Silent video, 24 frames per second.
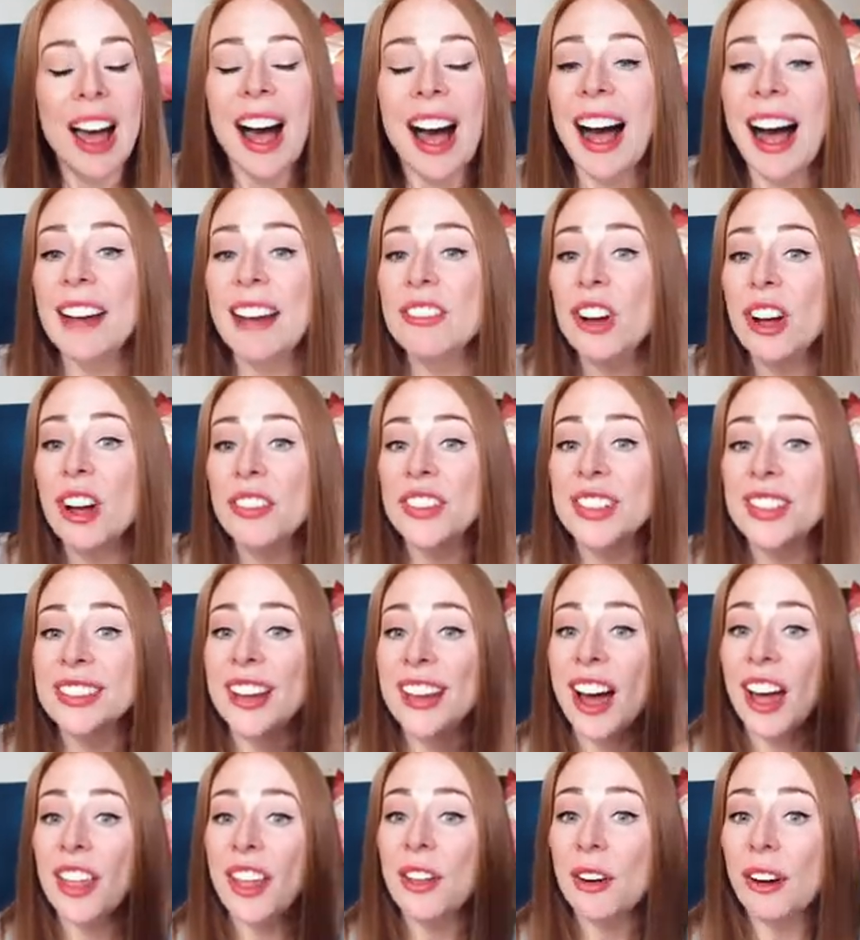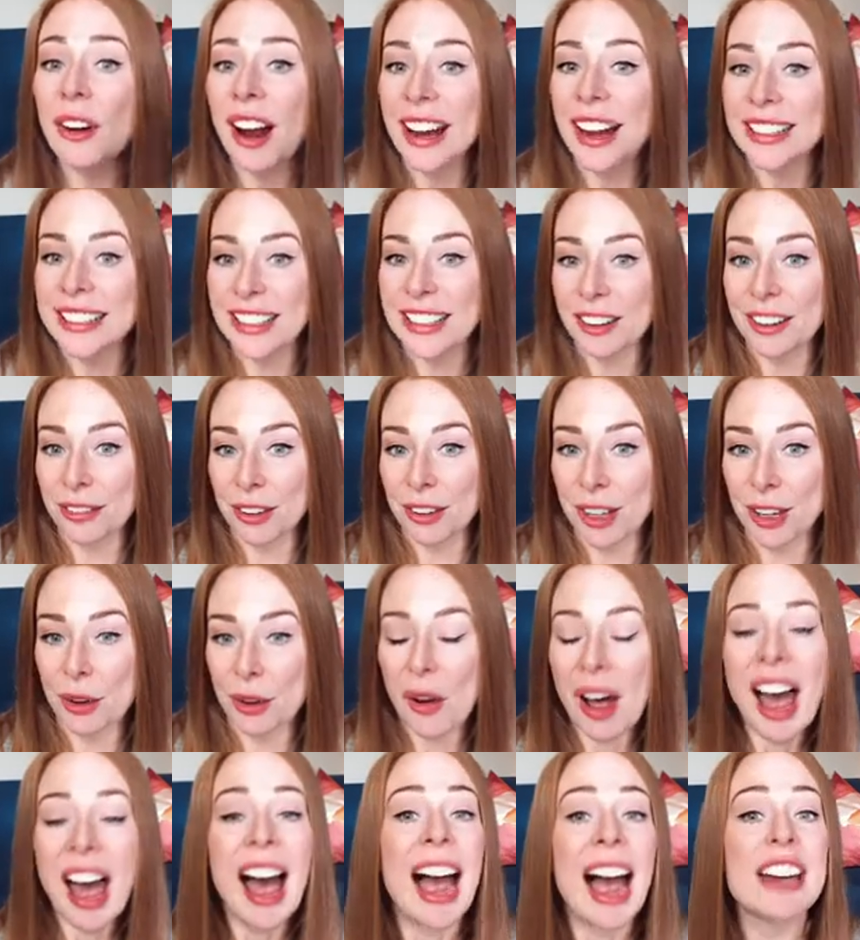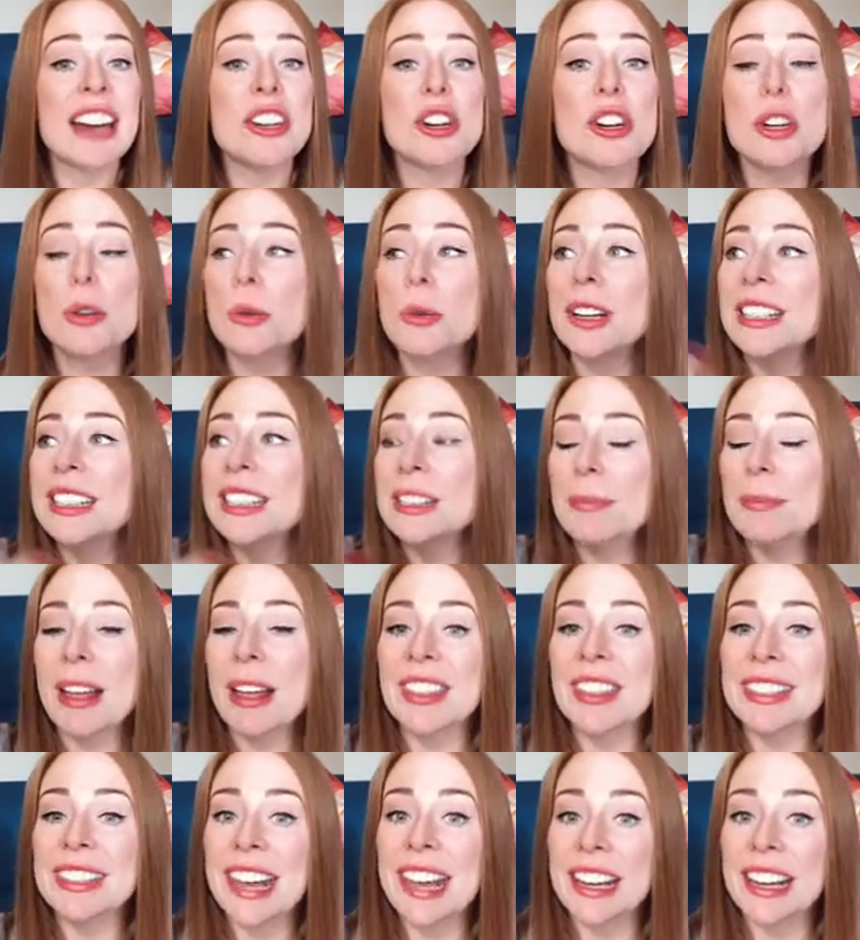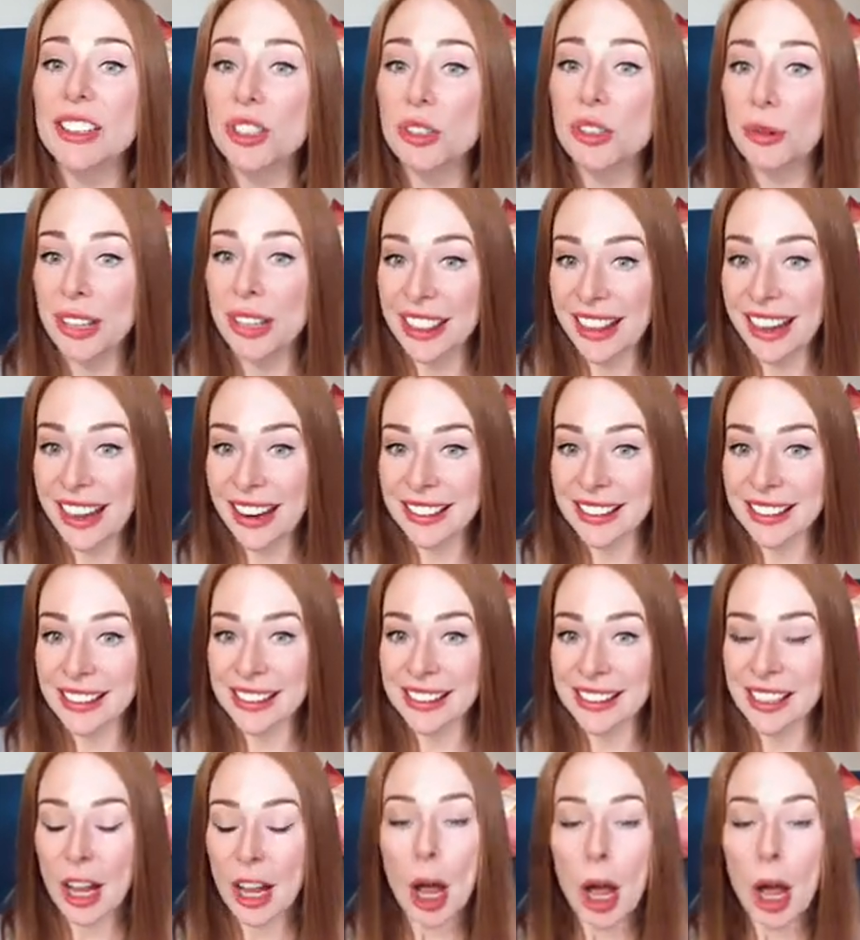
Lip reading: I've got this other idea for you. I know you were going to spend the day doing this,